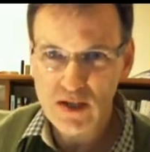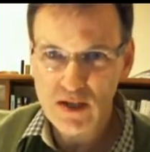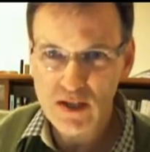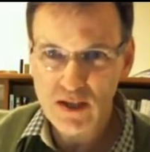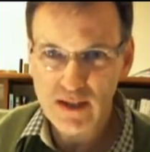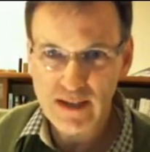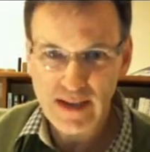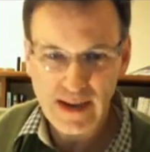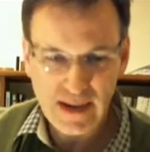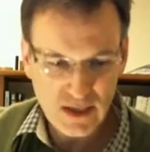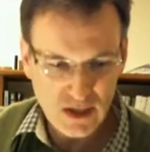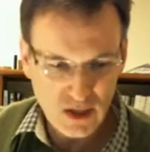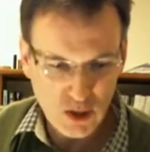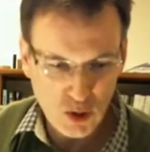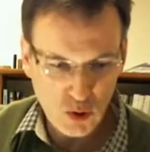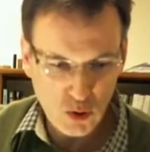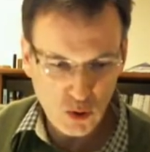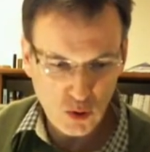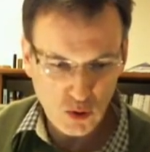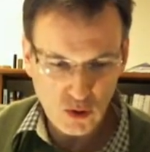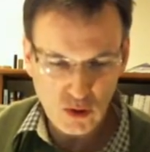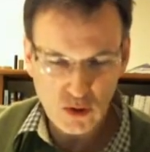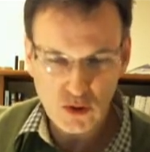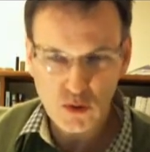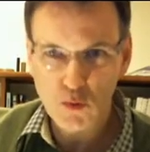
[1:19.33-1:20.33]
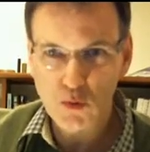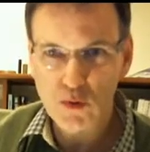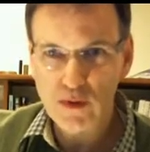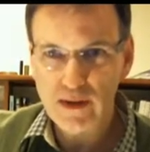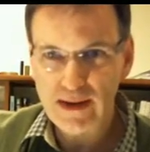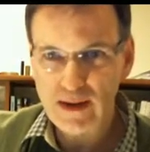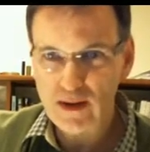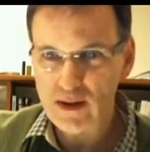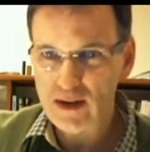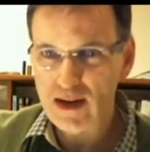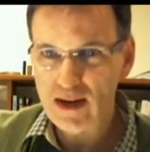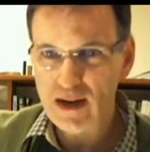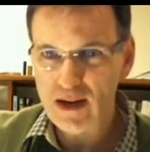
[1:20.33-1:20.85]
to the next chord
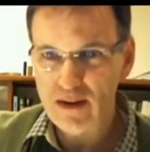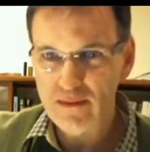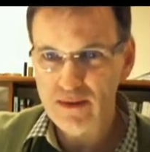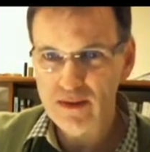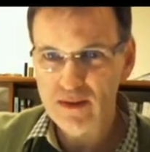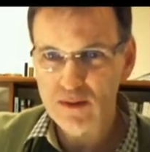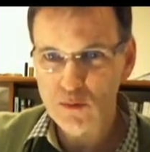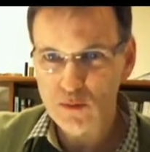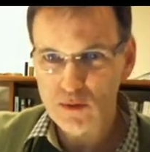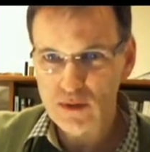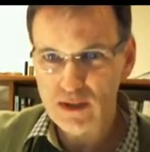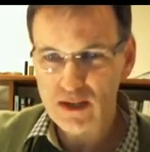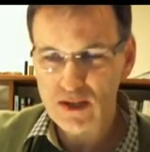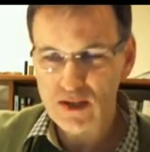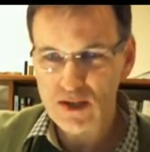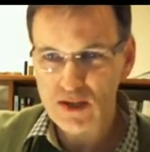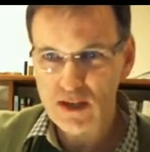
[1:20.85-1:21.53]
without